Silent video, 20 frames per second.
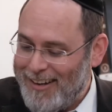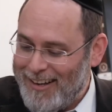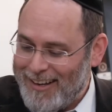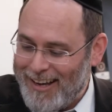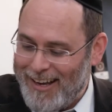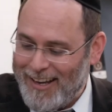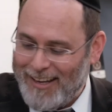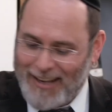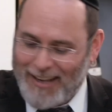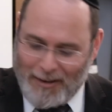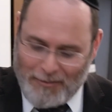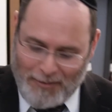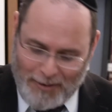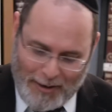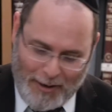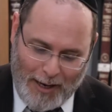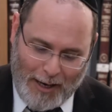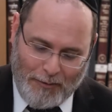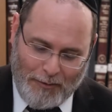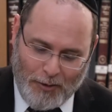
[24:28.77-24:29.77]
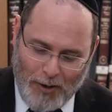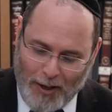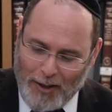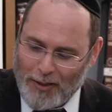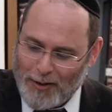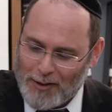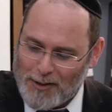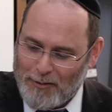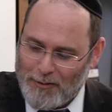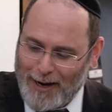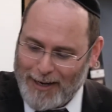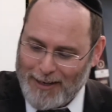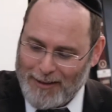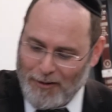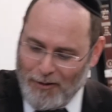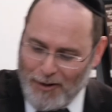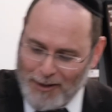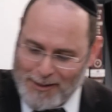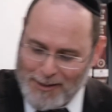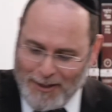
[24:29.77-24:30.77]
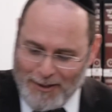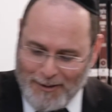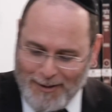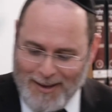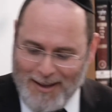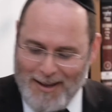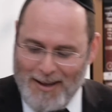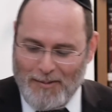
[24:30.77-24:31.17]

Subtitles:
Okay, I had a few other things to write in there also,